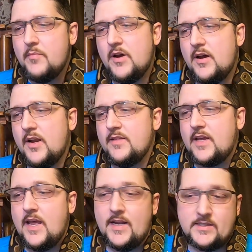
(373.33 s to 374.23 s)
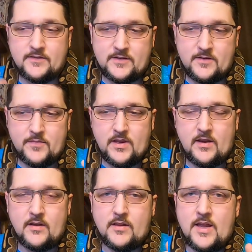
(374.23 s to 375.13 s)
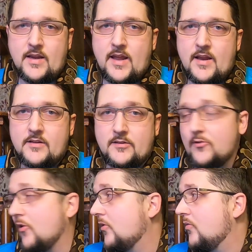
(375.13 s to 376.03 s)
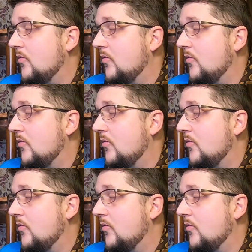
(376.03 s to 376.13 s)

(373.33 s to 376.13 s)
but in the case of something like a stark